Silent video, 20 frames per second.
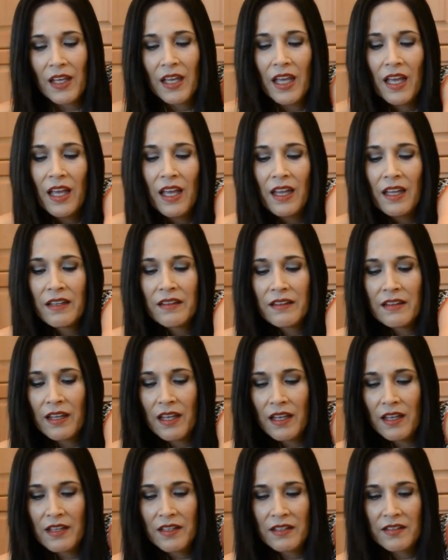And
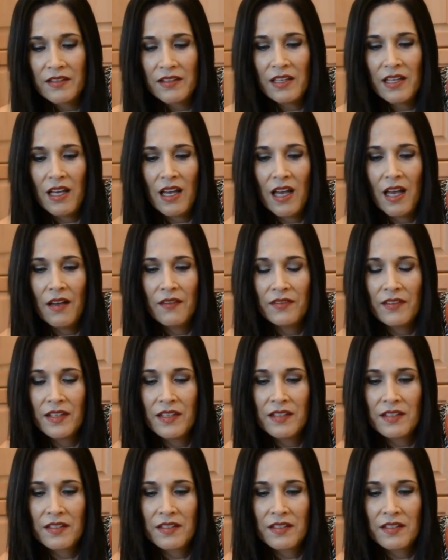see, I have